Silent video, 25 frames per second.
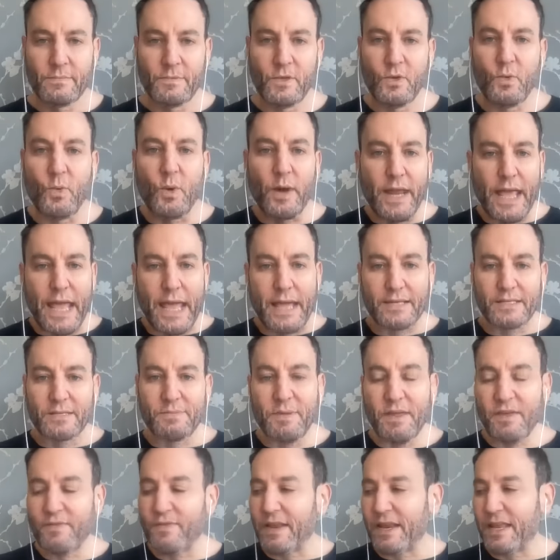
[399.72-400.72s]
You want to ask
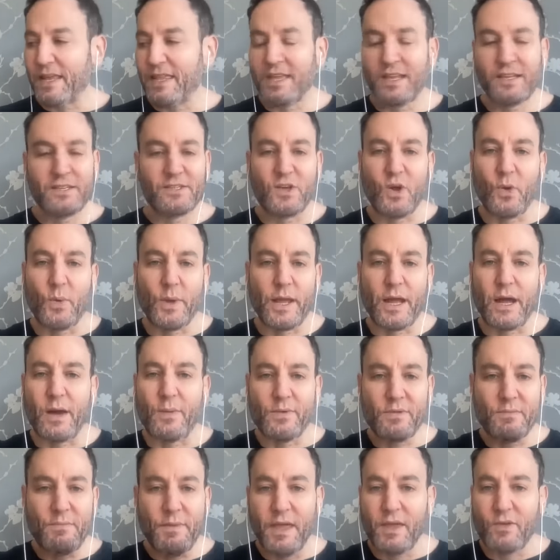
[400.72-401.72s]
me if anything is going
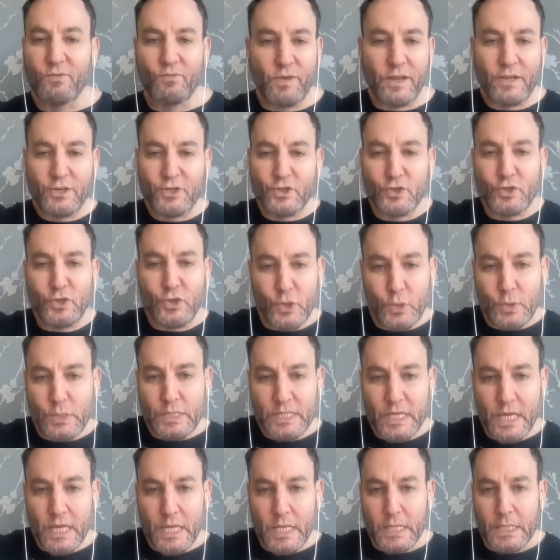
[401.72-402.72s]
on with me and Rachel
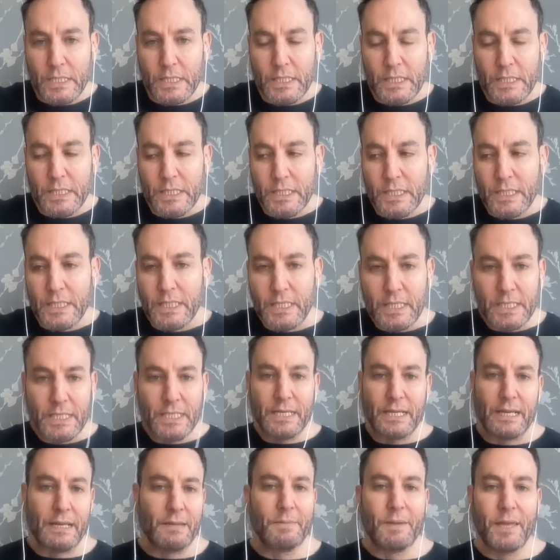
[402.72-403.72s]
Uchitel?
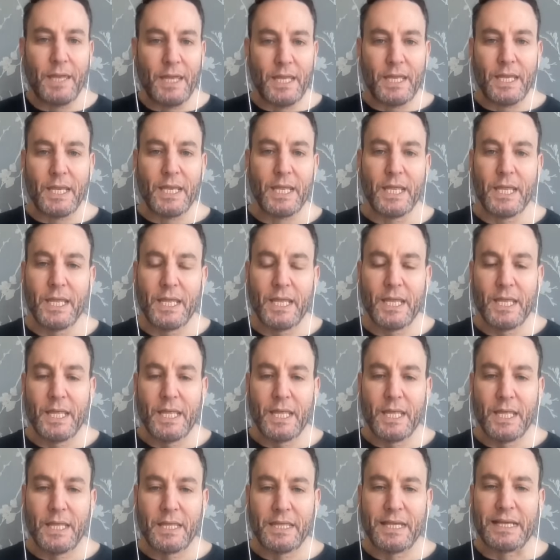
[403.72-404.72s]
I mean,
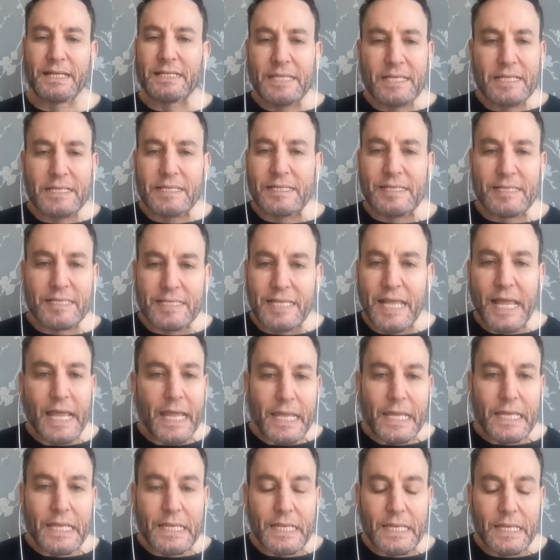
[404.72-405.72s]
that's
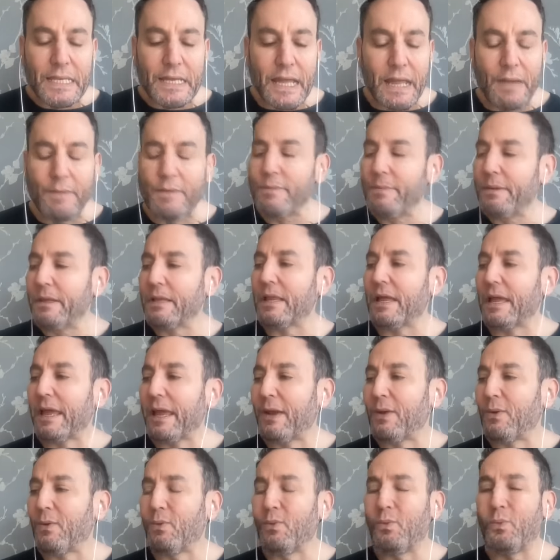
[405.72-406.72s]
insane. I would be
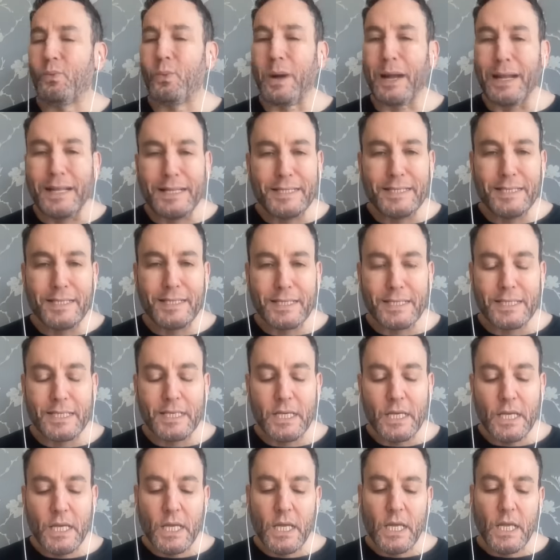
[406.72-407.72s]
like, what?
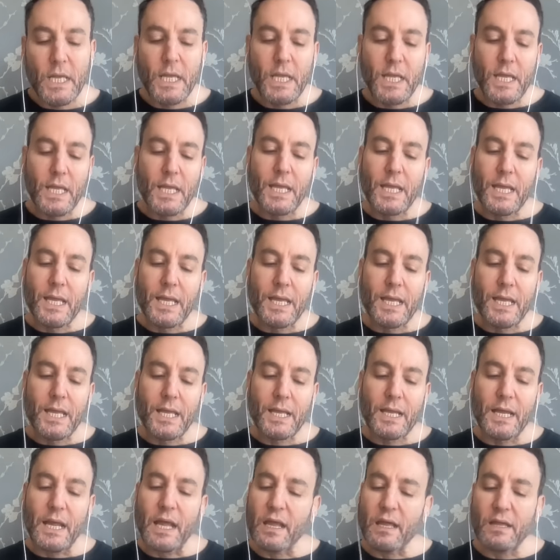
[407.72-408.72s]

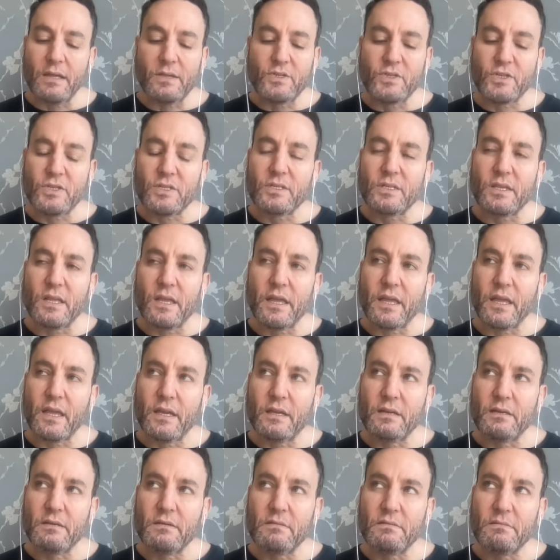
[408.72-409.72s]
Kyle's just
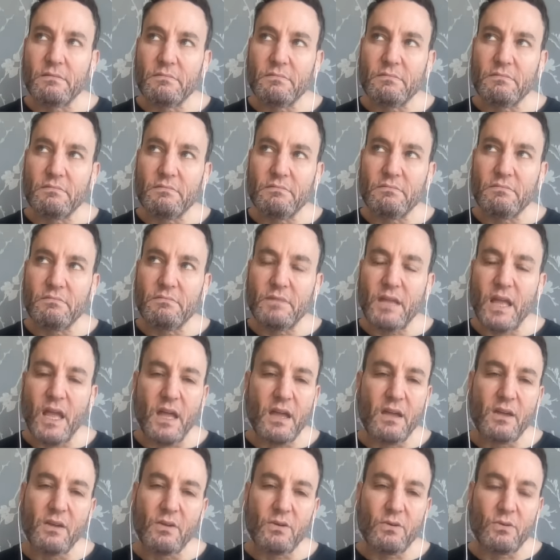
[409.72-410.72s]
like,
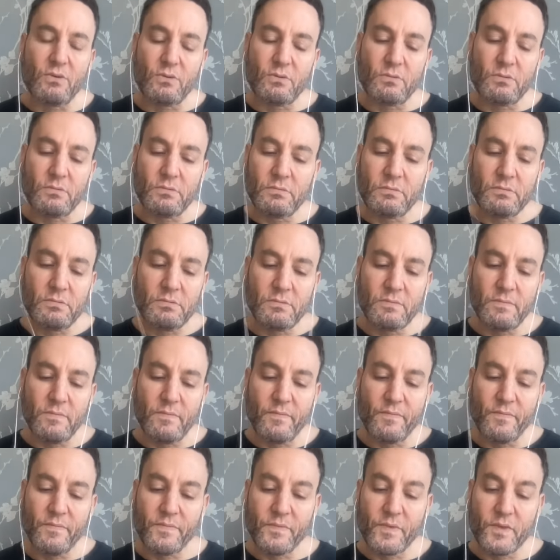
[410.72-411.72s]
no.
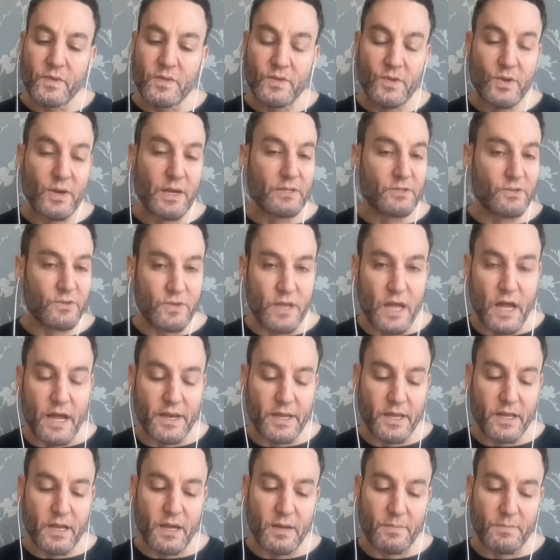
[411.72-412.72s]
So you guys are
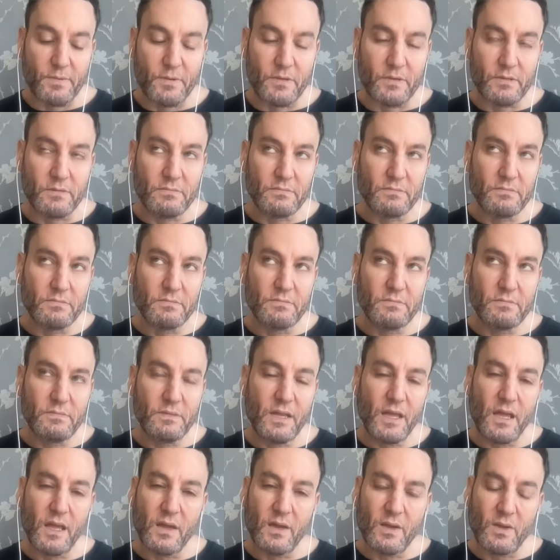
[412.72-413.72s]
not a couple.
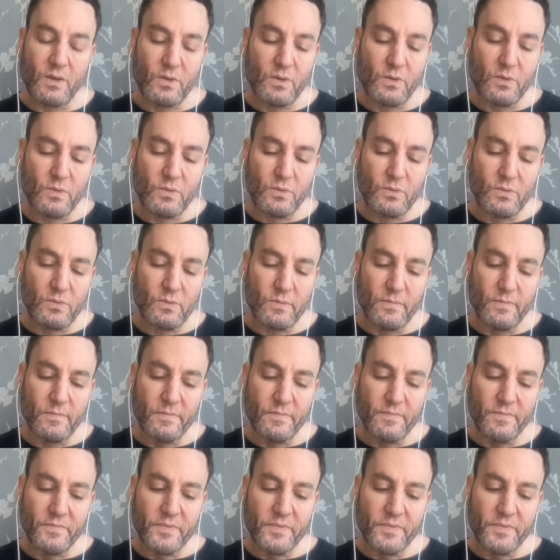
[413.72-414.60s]
No.